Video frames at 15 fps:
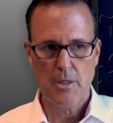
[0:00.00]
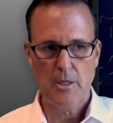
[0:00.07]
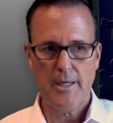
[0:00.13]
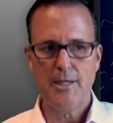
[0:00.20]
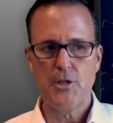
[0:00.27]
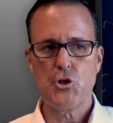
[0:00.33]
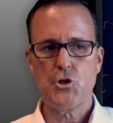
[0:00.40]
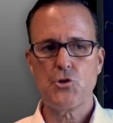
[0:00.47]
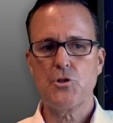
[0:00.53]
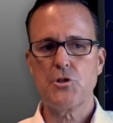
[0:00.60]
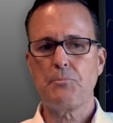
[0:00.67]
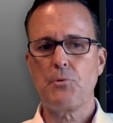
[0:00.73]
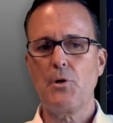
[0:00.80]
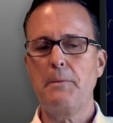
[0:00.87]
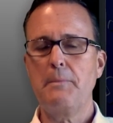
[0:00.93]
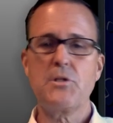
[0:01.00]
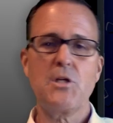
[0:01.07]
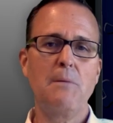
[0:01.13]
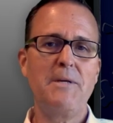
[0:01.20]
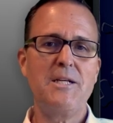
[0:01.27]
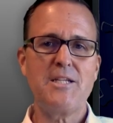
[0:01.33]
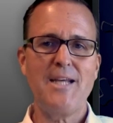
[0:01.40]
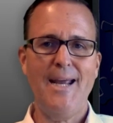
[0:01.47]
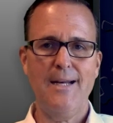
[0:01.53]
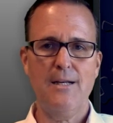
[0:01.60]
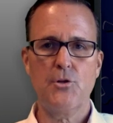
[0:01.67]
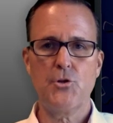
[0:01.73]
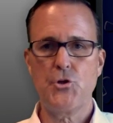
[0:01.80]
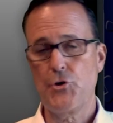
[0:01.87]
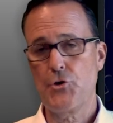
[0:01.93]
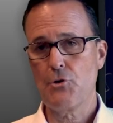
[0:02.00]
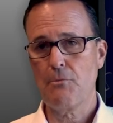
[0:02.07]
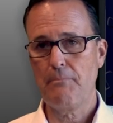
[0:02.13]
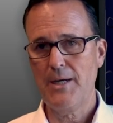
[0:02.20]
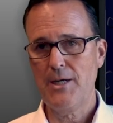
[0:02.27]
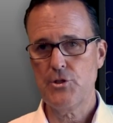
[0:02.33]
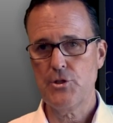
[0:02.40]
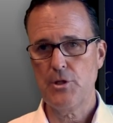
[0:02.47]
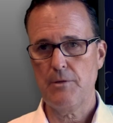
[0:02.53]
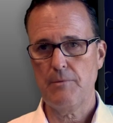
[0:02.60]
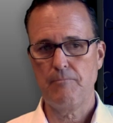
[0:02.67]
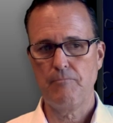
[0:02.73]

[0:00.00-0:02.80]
Insurance premiums can be tailored to your budget.